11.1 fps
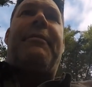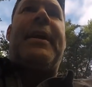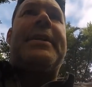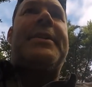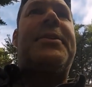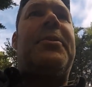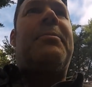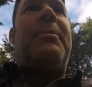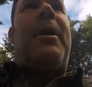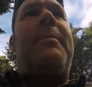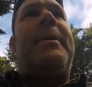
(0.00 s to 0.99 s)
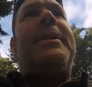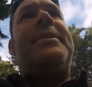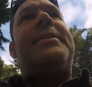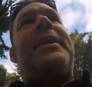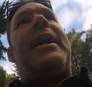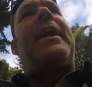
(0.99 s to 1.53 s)
Friends, so
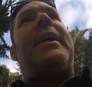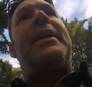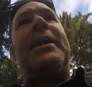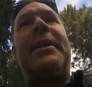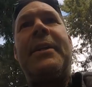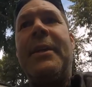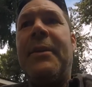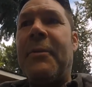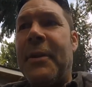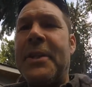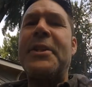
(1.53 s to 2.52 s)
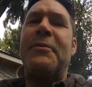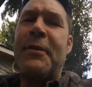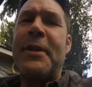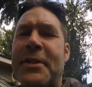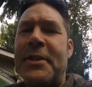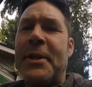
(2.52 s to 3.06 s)
Bobby's, uh, this is
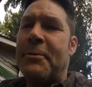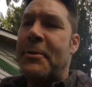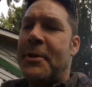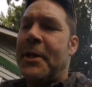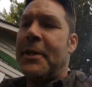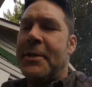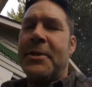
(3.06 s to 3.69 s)
this is interesting.